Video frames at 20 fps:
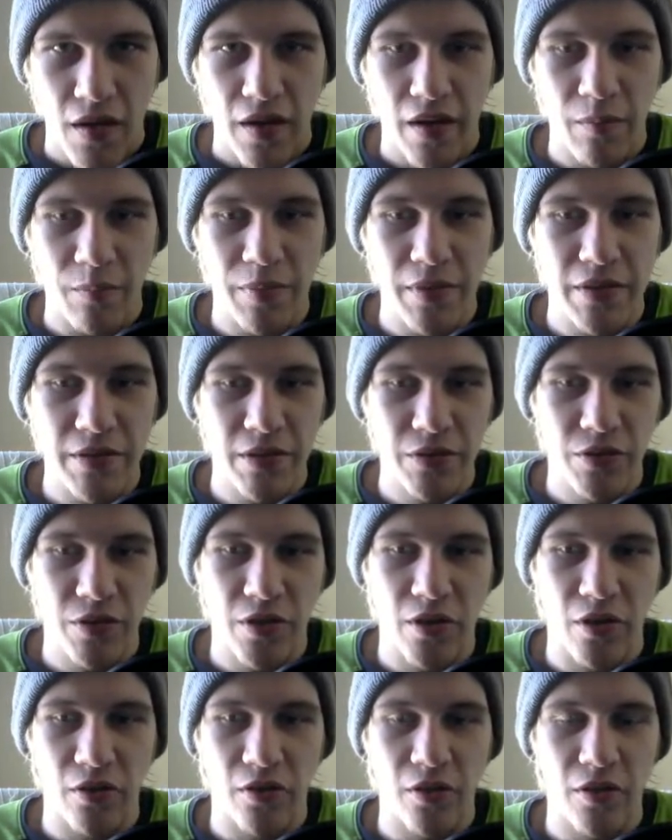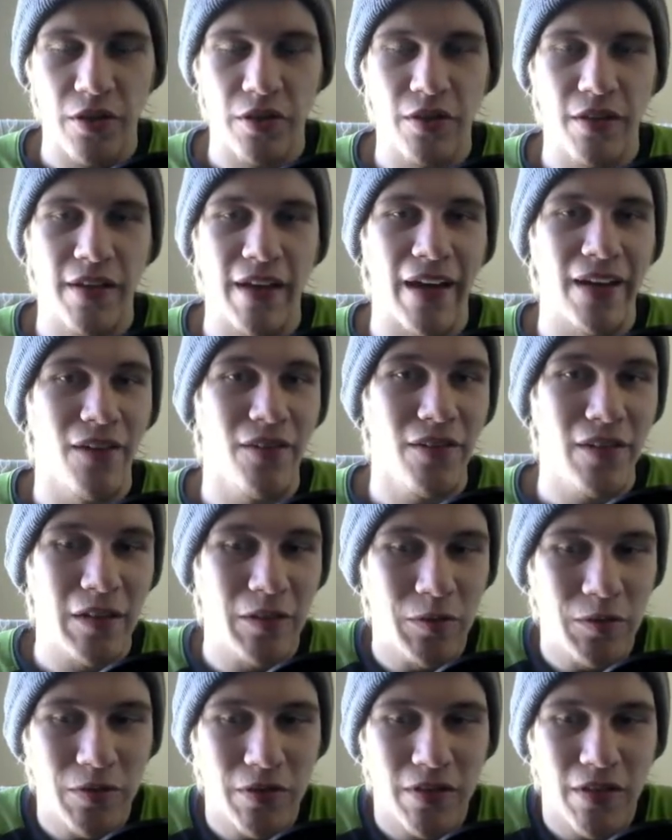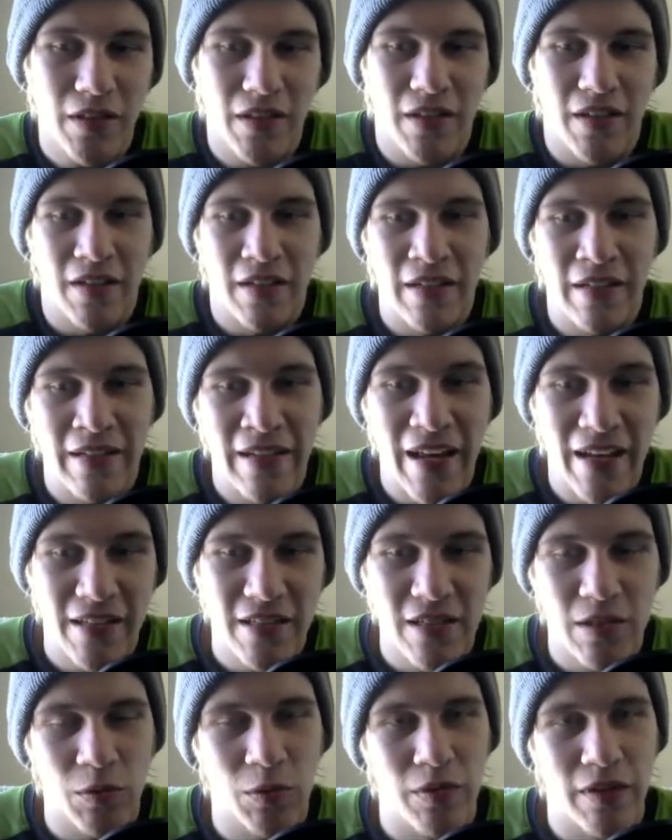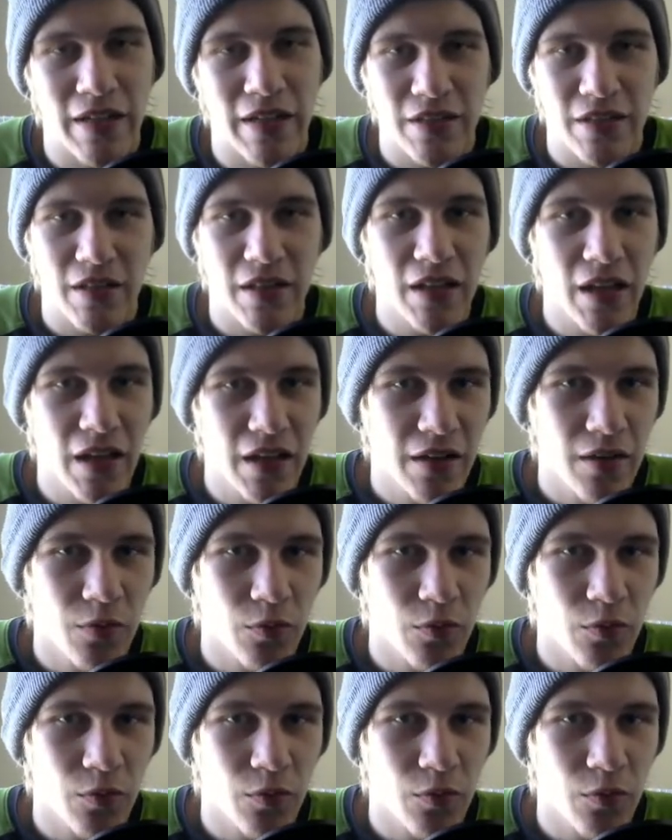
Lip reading: Now please note you cannot use next or next line